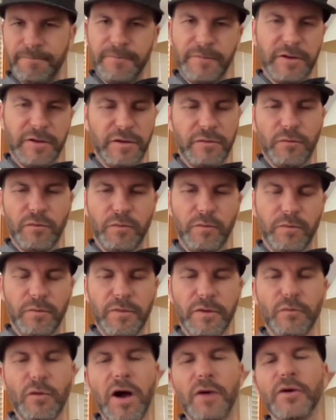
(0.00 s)

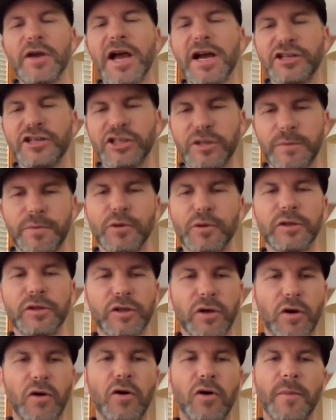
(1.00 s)
we actually
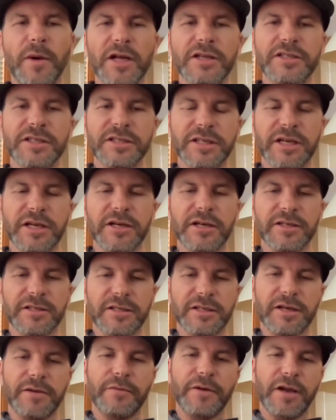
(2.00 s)
pooled a whole bunch of
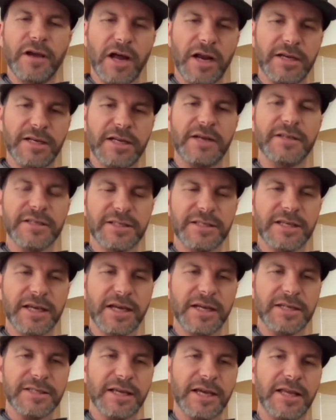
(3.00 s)
skiers. We got it down to
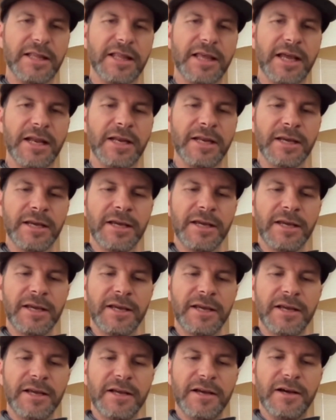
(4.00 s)
6, and then
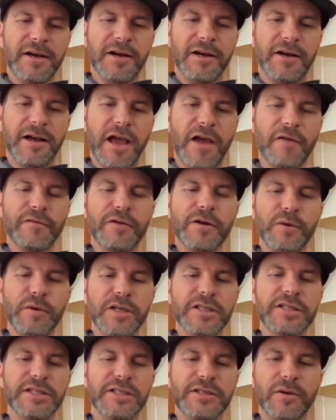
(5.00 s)

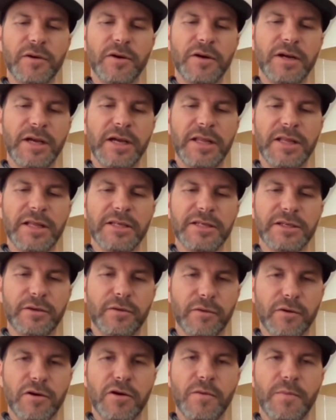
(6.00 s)
everyone's story in this
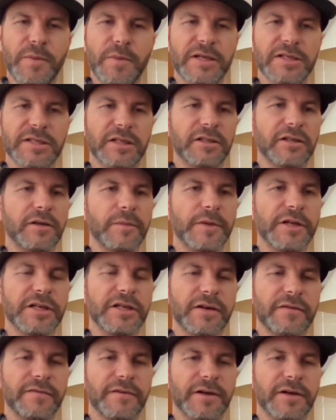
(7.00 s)
group is a little bit
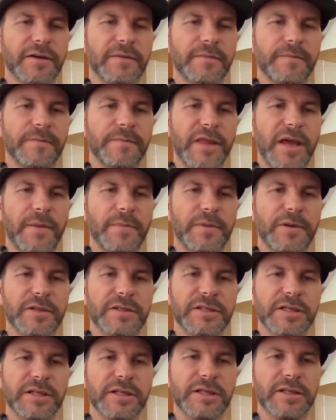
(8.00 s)
different. That
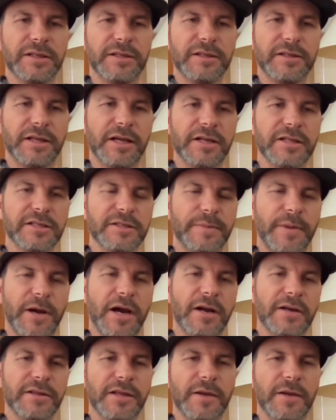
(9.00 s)
person that
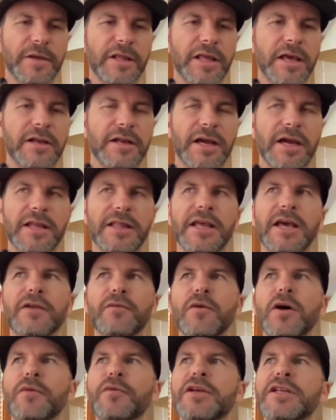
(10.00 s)
inspired them. And
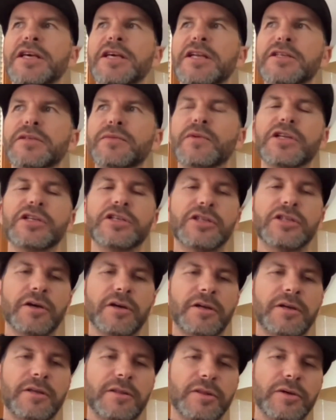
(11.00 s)
then what we did is we
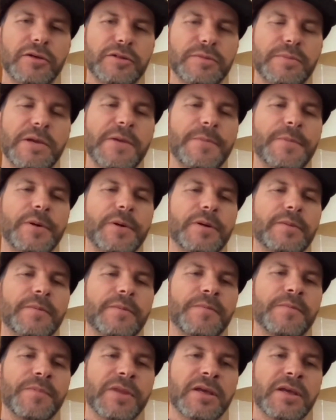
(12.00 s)
took those
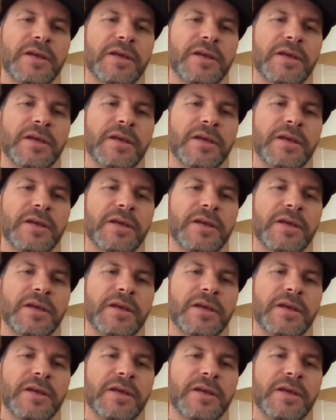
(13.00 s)
people